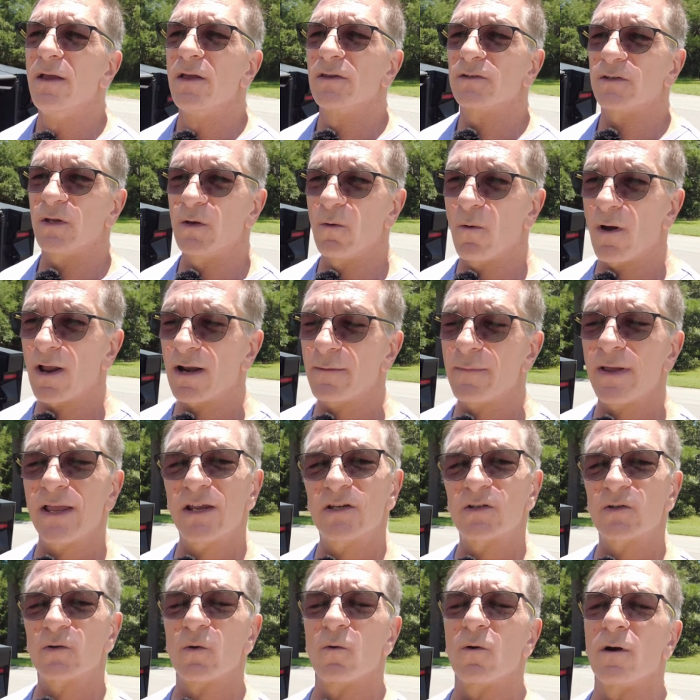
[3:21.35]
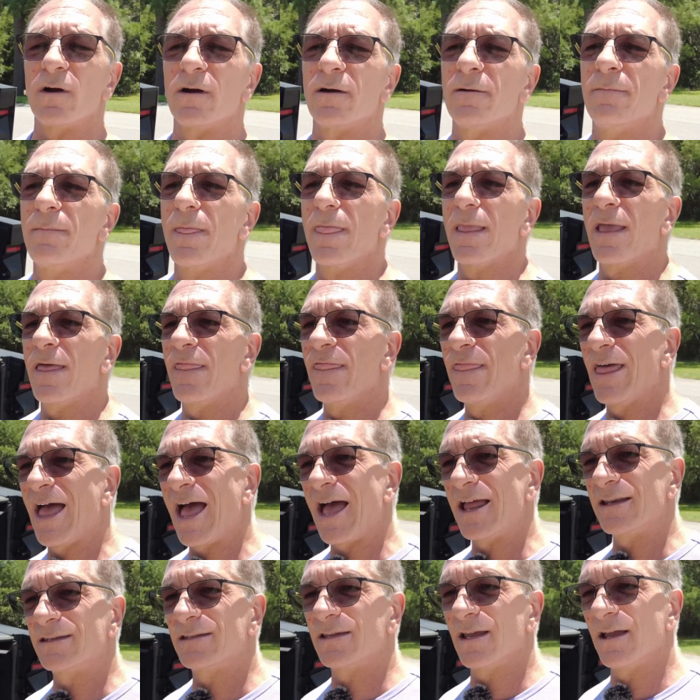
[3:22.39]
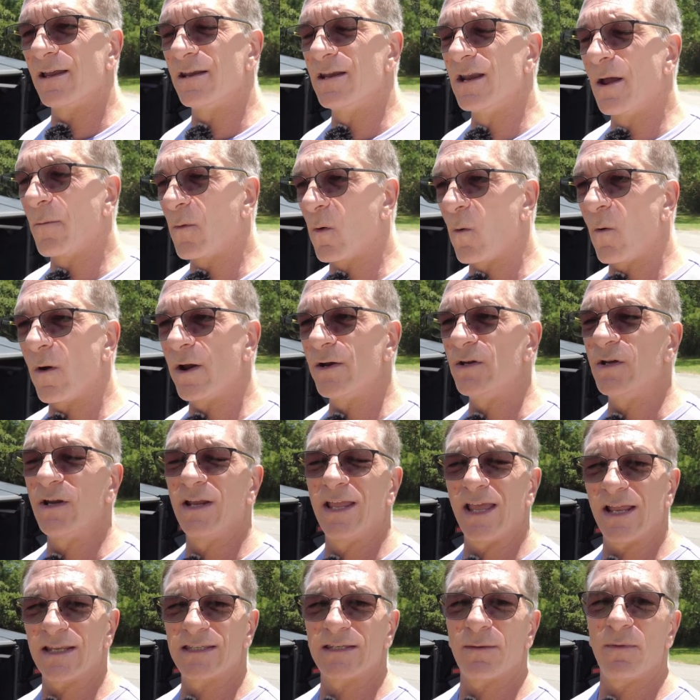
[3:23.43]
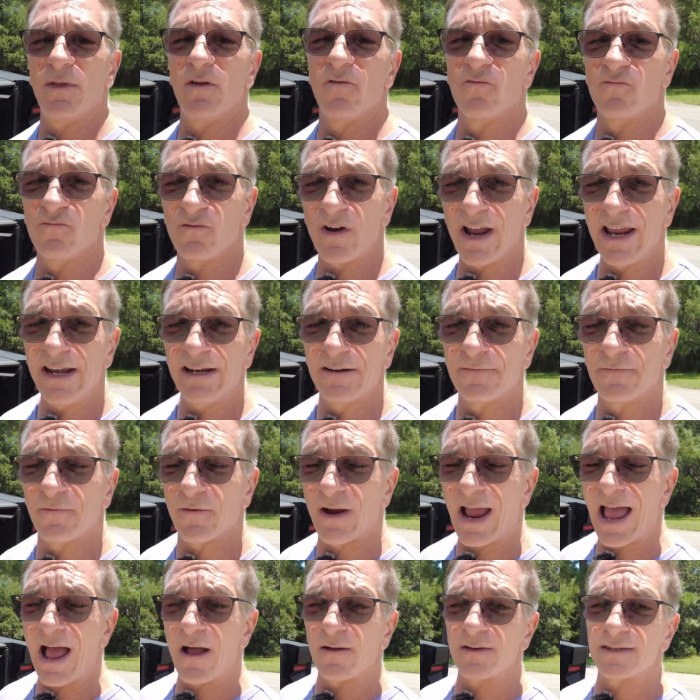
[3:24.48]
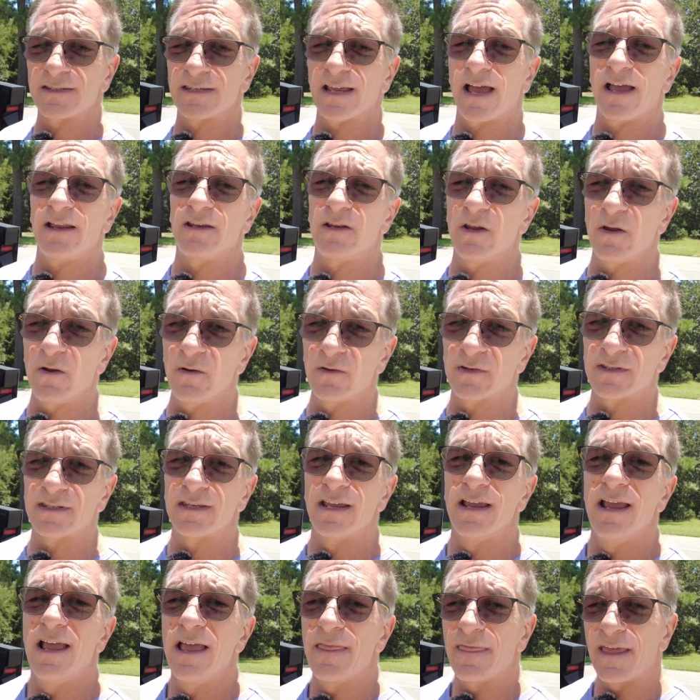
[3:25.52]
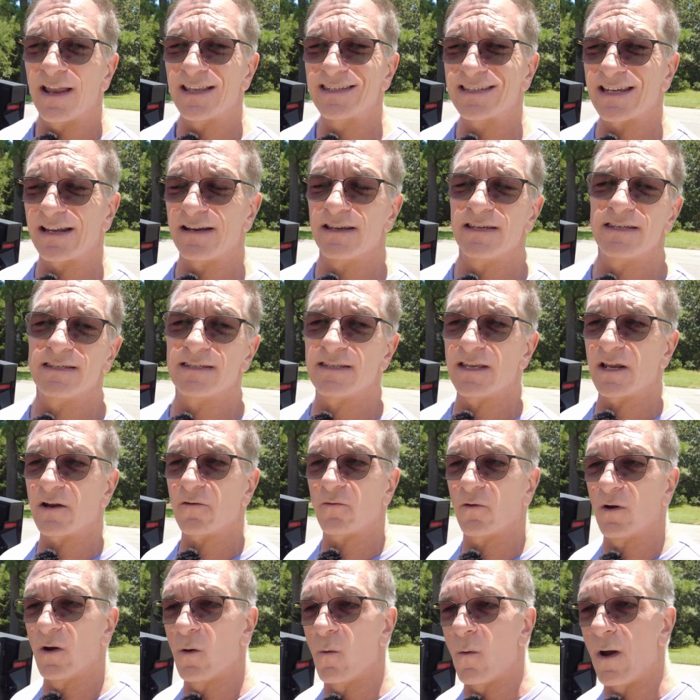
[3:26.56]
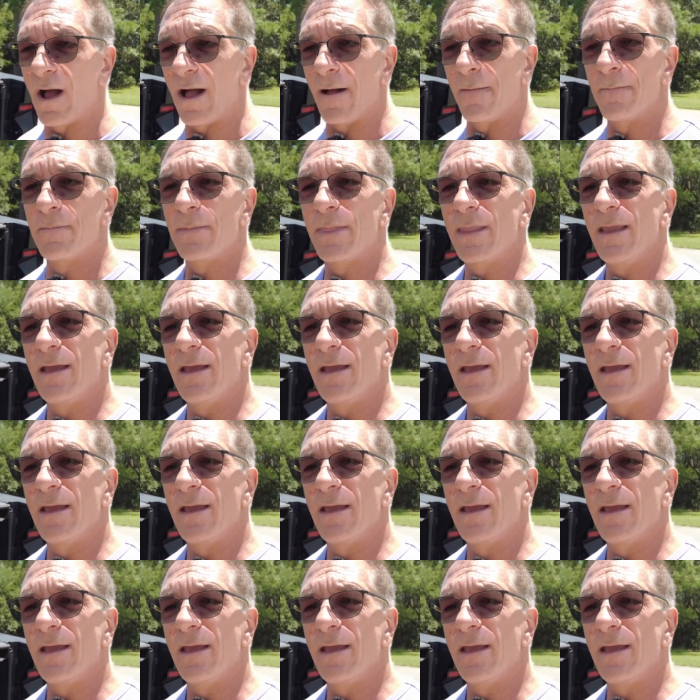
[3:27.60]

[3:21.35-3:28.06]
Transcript: So you wanna make sure that, number one, you get something rated for outside use that's gonna stick real well.